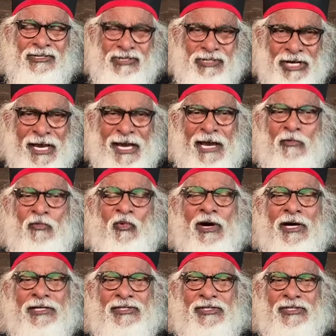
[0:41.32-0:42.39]
term
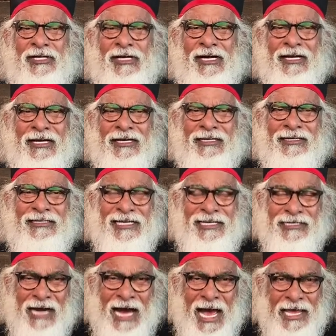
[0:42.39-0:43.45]
was
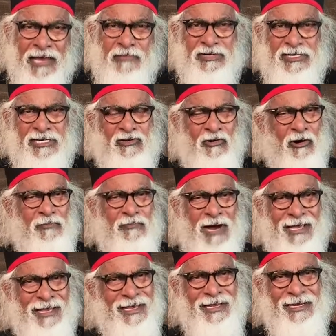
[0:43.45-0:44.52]
derived not
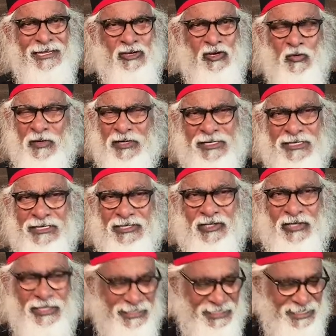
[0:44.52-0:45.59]
by any human
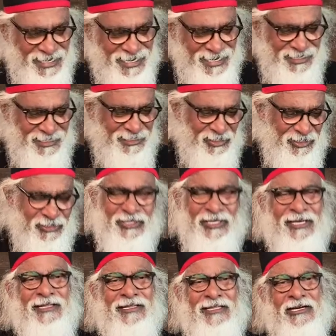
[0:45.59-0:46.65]
teaching. It is
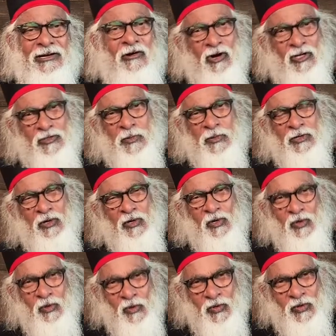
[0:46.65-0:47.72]
in the Gospel of
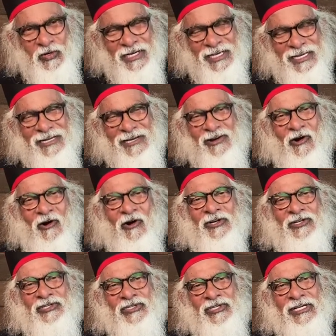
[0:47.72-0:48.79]
Luke, in
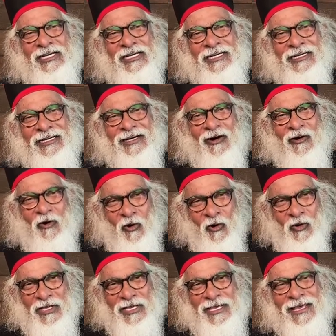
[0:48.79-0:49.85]
God's
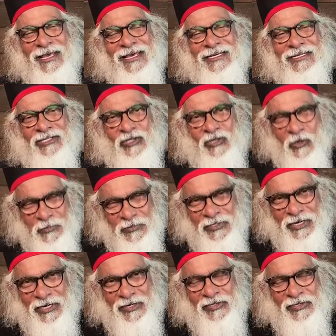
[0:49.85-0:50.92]
holy
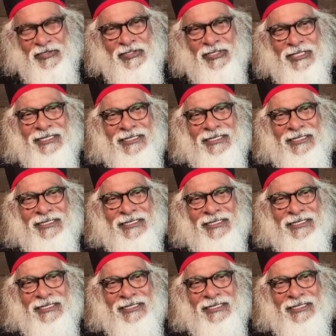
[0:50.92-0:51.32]
scriptures.